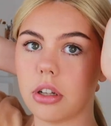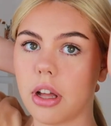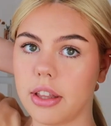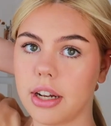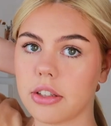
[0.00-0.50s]

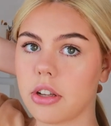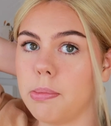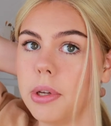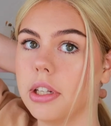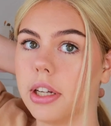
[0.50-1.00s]
I think that's
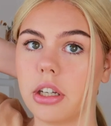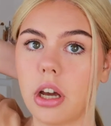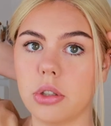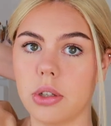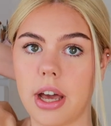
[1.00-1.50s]
gonna be like a
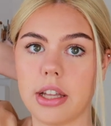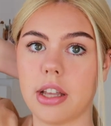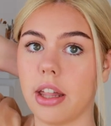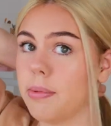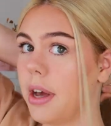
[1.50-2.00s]
go-to
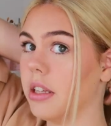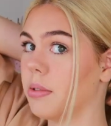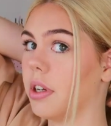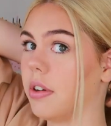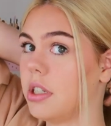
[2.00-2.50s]
hairstyle if my hair's
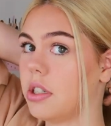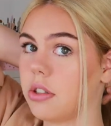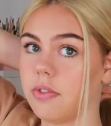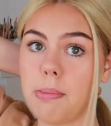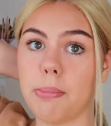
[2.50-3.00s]
a bit greasy or
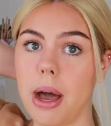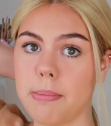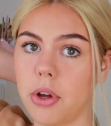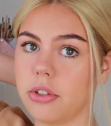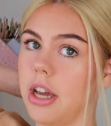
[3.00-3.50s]
something, but
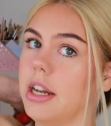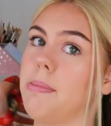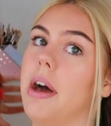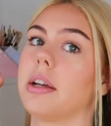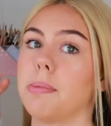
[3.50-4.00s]
I'm not tying
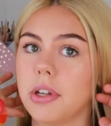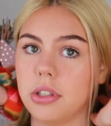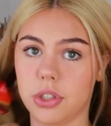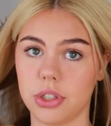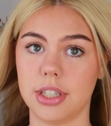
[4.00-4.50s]
it back
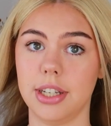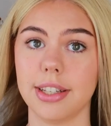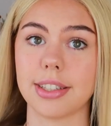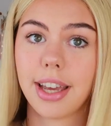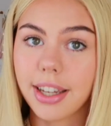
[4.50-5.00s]
because we've just seen
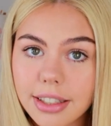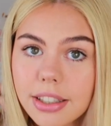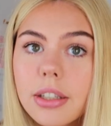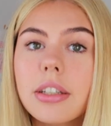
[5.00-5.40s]
it kinked.